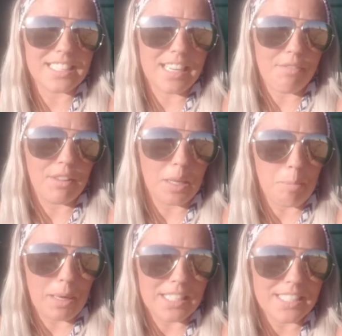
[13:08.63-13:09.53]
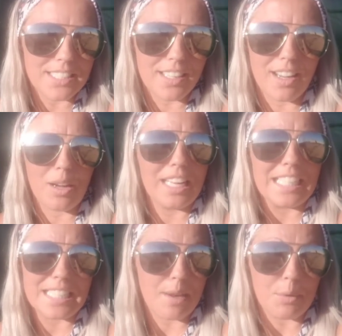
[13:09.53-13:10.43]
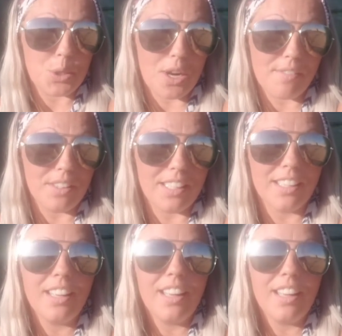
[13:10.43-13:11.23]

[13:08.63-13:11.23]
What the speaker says: definitely a must anytime you're traveling